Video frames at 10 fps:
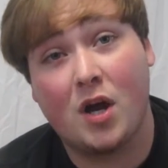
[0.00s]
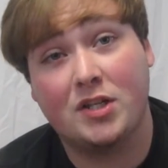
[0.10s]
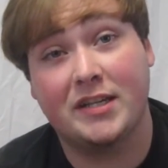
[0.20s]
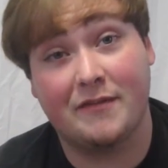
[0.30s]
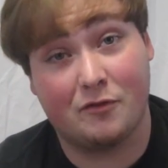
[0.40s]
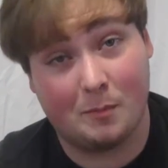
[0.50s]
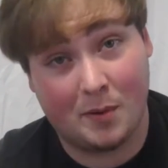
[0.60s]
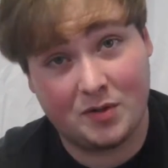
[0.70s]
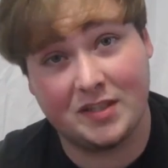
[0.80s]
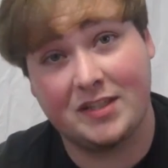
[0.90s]
watching and for
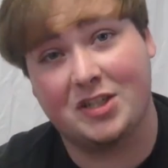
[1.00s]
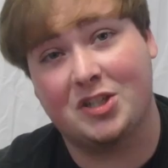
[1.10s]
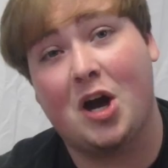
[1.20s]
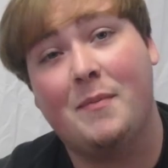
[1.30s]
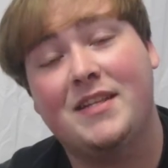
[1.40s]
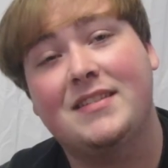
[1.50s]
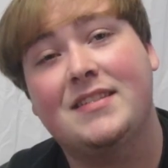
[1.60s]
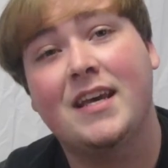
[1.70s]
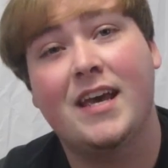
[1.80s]
posting your comments.